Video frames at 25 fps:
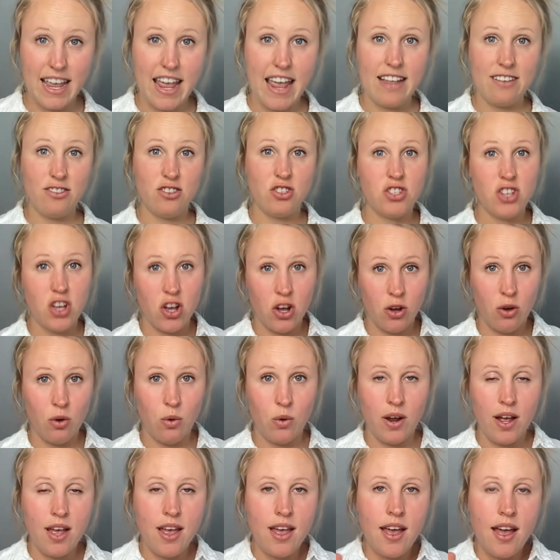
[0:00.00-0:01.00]
And
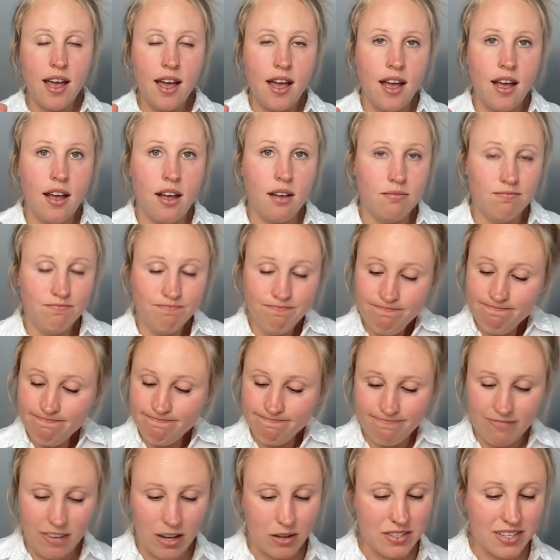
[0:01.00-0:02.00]
so
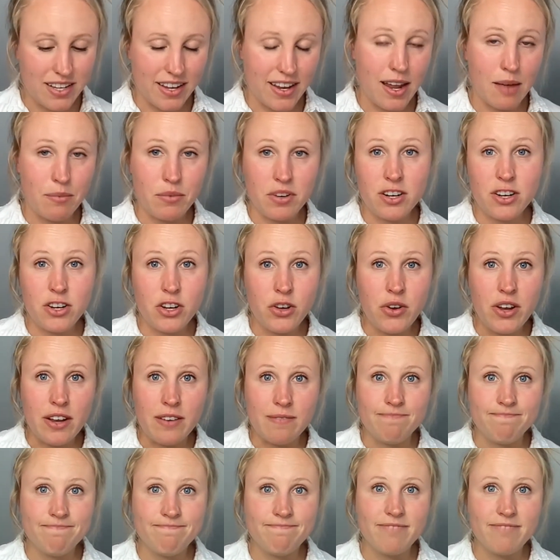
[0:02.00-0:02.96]
I was like, I'm going to do it.